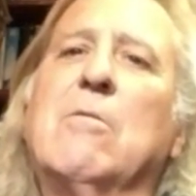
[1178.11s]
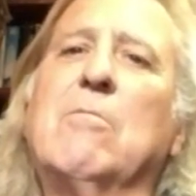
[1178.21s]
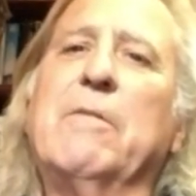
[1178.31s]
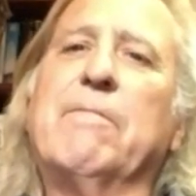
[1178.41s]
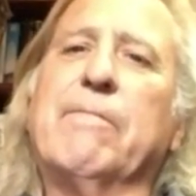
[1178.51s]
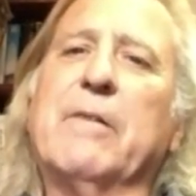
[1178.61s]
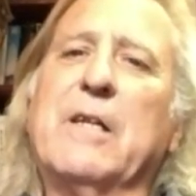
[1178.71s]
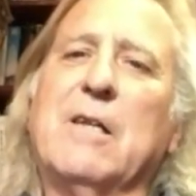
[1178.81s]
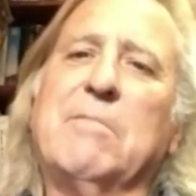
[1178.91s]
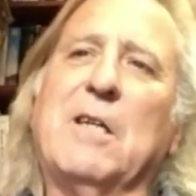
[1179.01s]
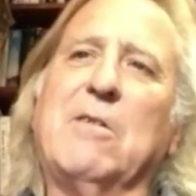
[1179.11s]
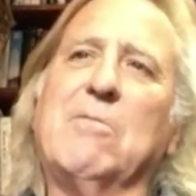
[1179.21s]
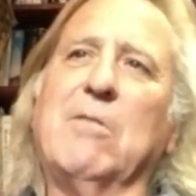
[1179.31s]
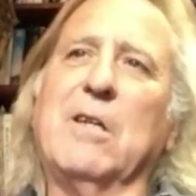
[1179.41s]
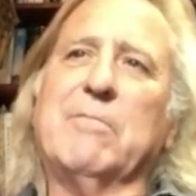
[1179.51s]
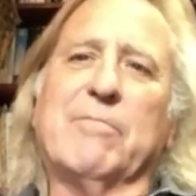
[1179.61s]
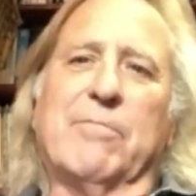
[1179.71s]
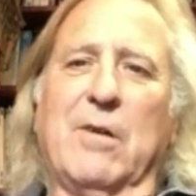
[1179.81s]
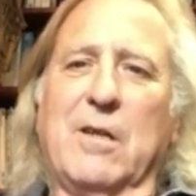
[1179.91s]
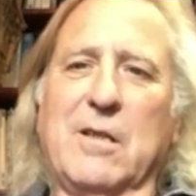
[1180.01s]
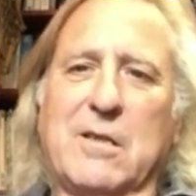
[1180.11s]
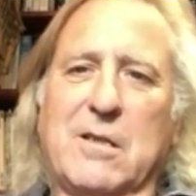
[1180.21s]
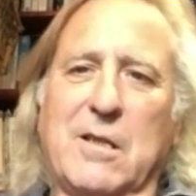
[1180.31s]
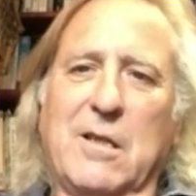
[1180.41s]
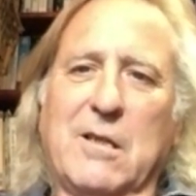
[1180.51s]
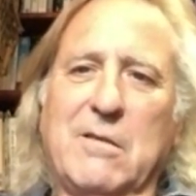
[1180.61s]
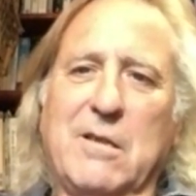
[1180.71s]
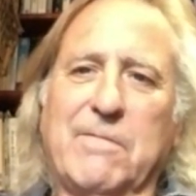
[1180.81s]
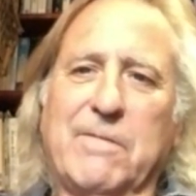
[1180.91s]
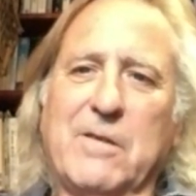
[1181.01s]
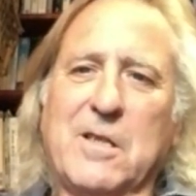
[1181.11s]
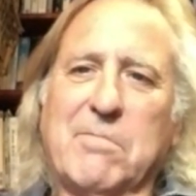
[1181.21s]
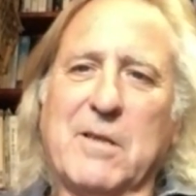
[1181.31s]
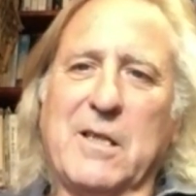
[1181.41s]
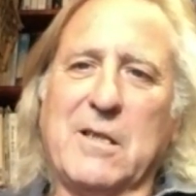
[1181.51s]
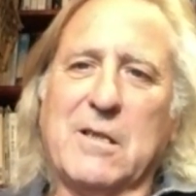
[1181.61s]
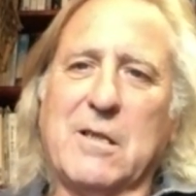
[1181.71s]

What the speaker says: we forget about what brought us together in the first place.